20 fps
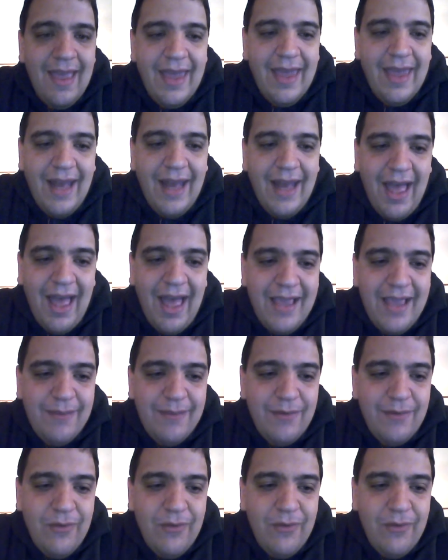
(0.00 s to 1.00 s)
And I
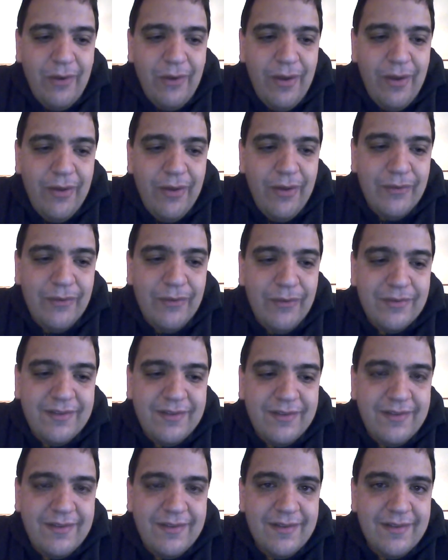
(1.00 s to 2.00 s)
am your
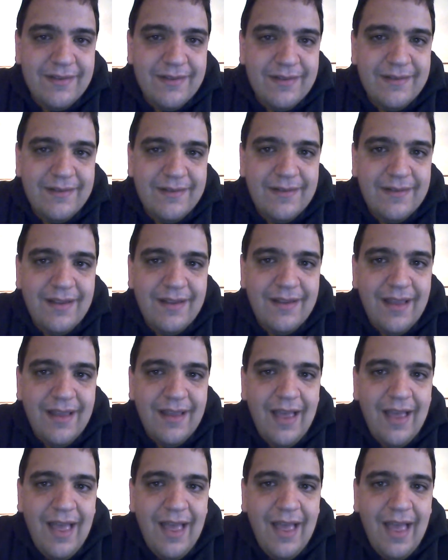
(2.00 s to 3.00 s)
host.
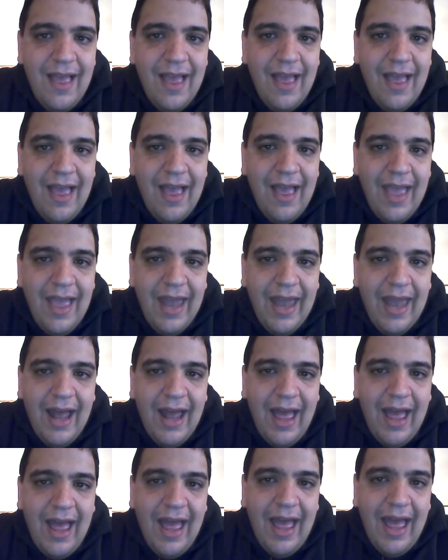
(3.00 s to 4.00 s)
And
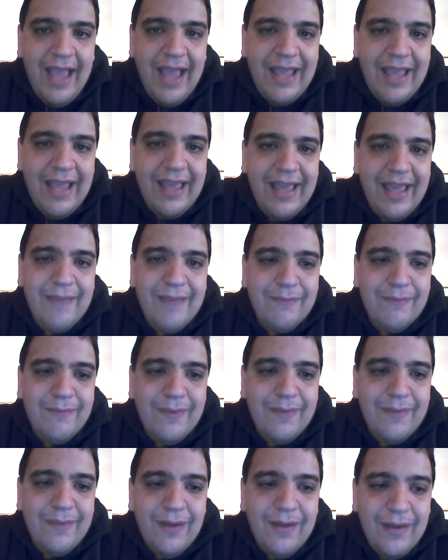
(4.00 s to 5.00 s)
I
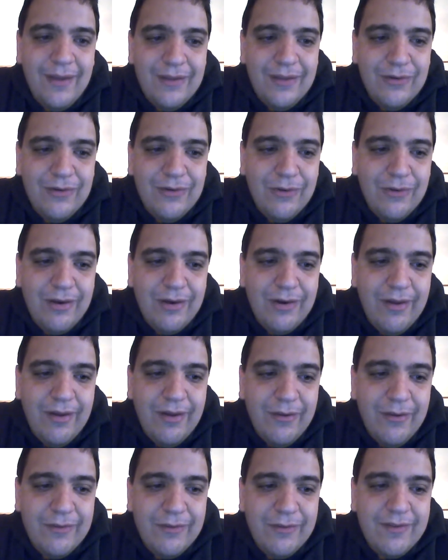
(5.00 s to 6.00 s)
am your
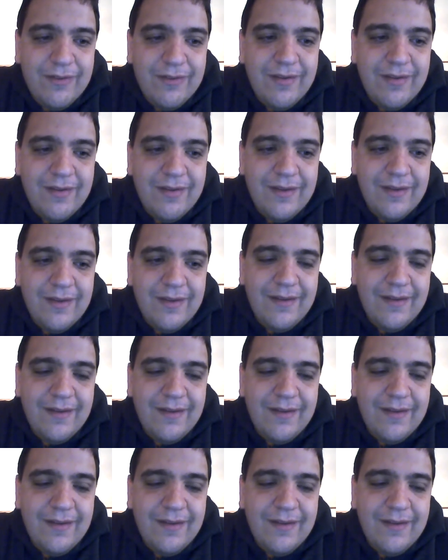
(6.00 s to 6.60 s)
host,